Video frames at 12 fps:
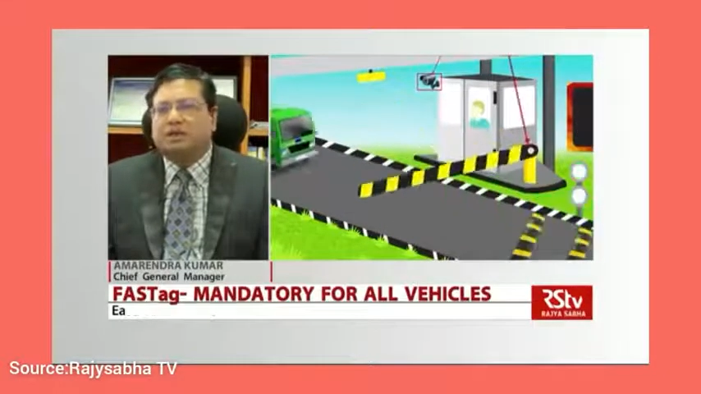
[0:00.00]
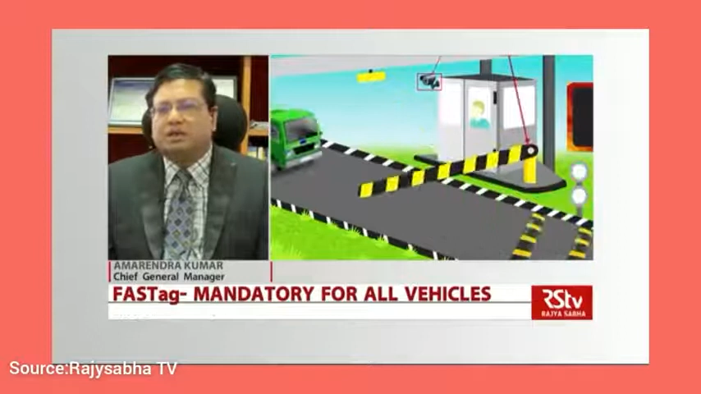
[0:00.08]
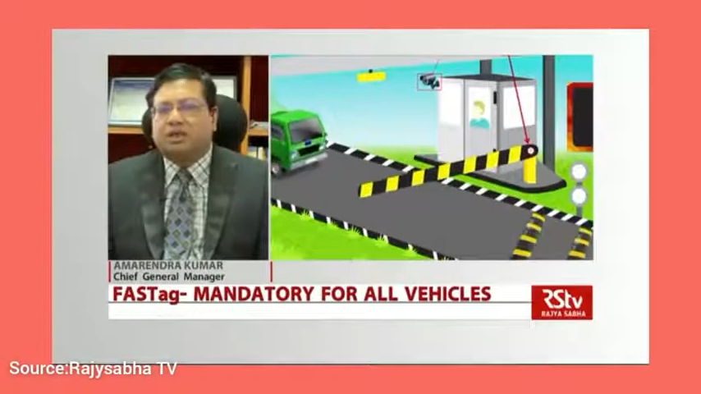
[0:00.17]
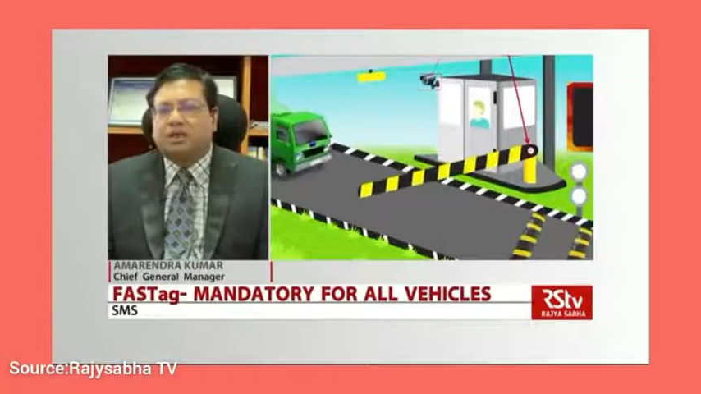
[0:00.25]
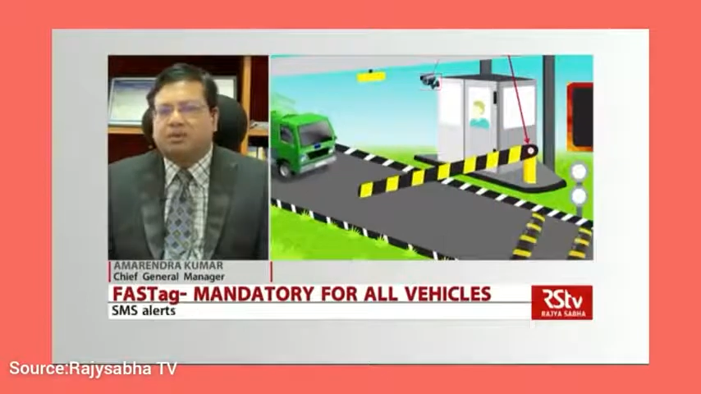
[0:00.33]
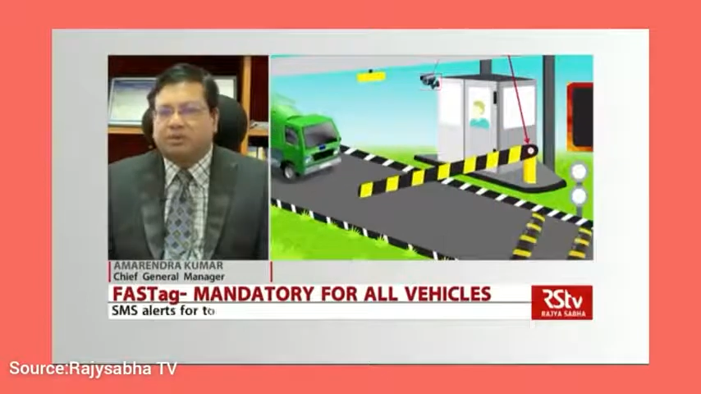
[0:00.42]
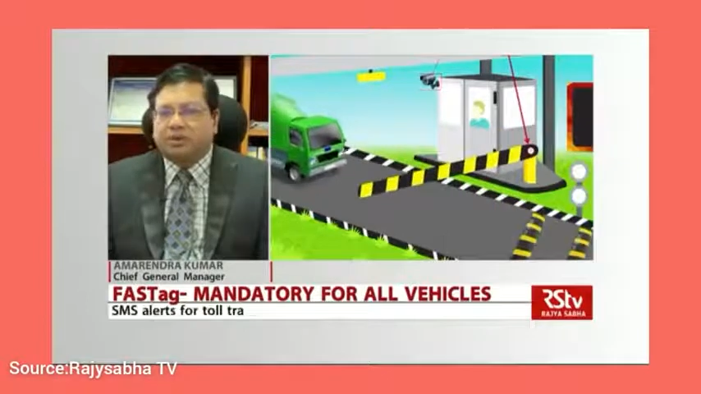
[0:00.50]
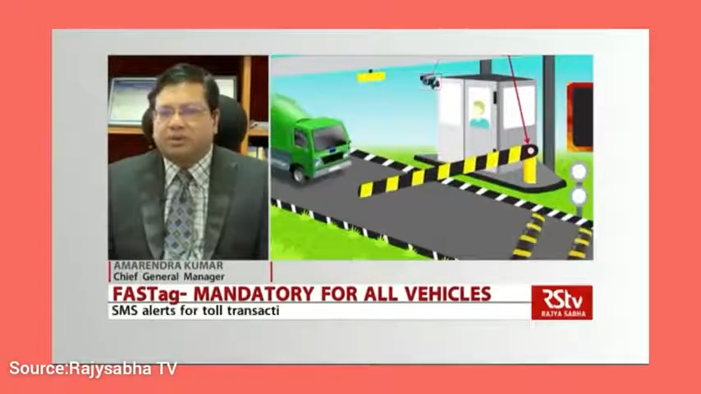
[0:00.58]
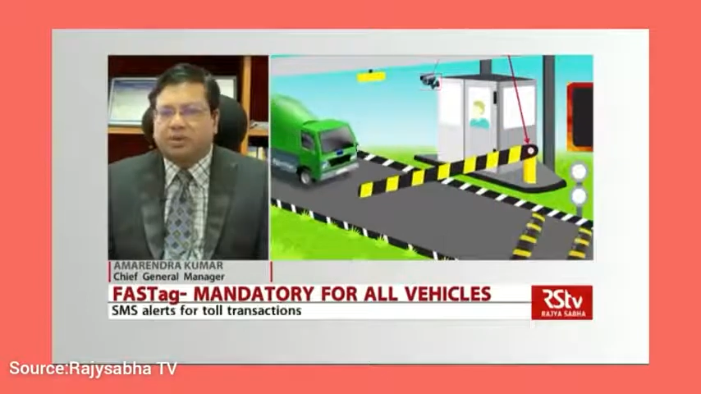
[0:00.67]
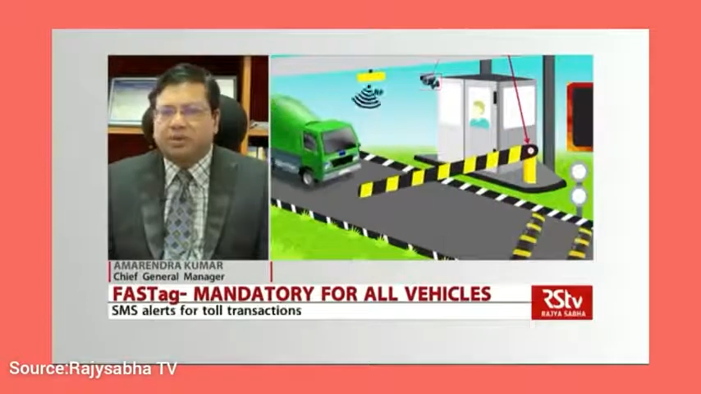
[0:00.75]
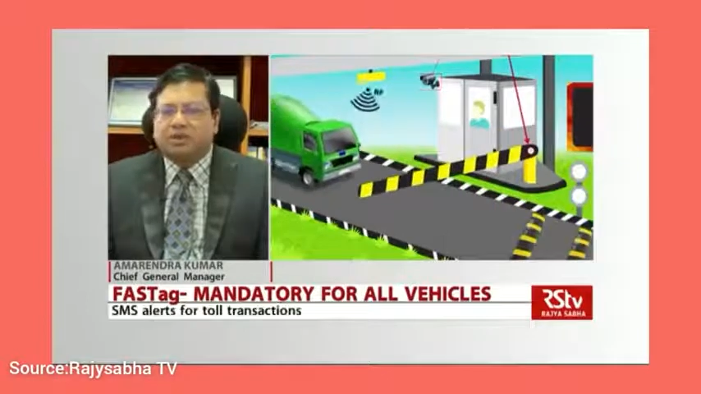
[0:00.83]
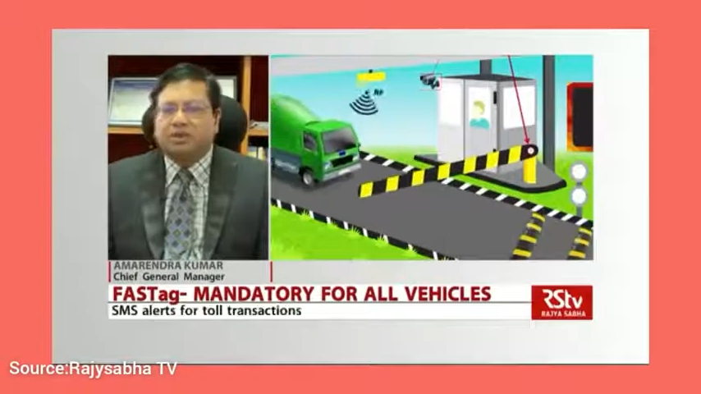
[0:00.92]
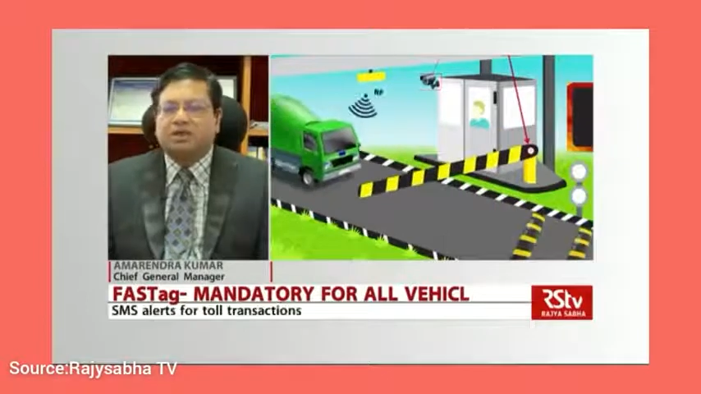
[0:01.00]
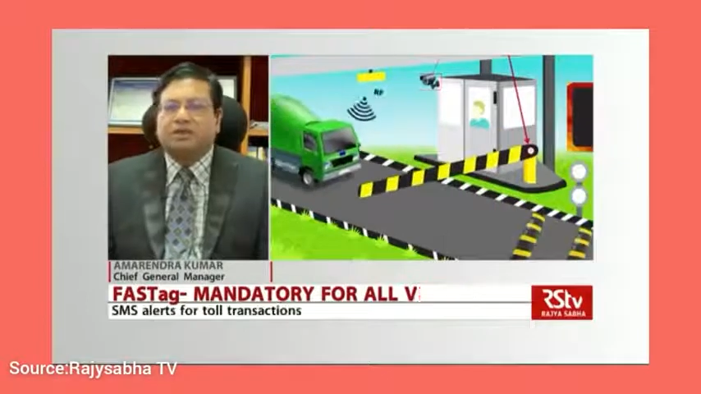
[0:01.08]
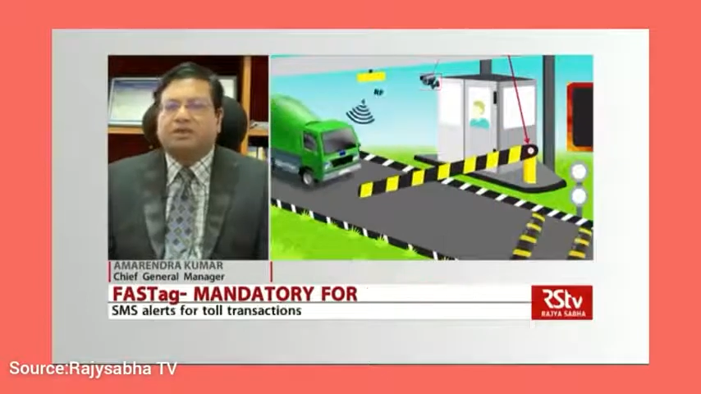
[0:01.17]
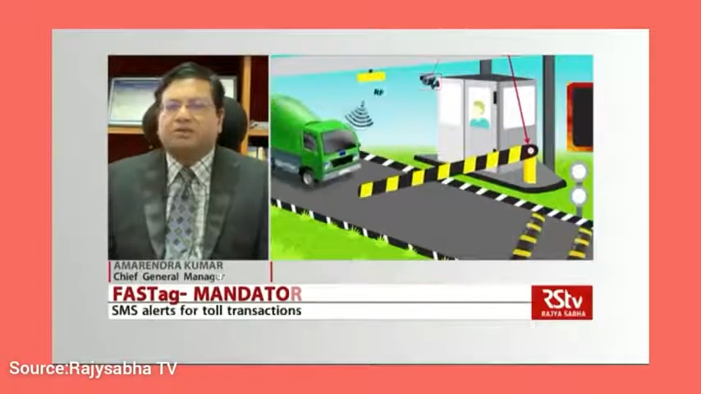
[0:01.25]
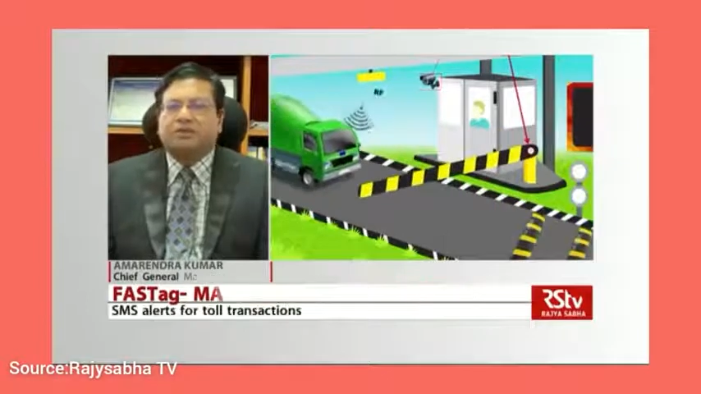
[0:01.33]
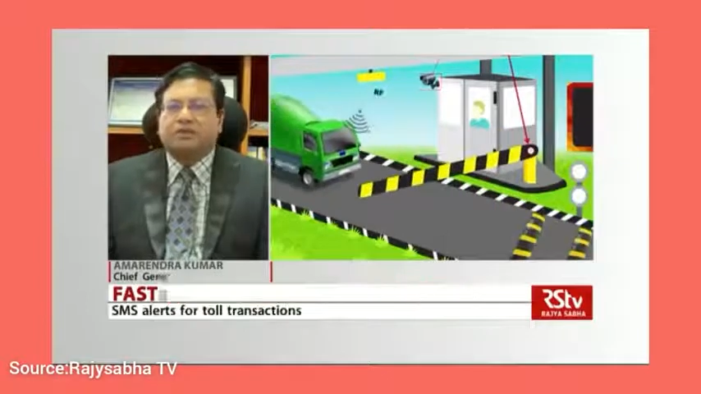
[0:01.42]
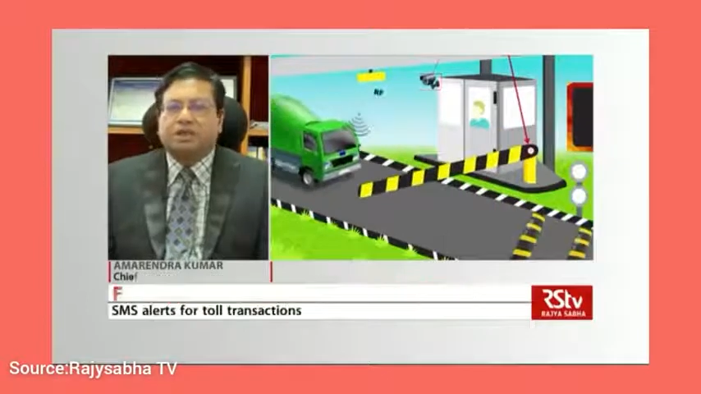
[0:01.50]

the implementation of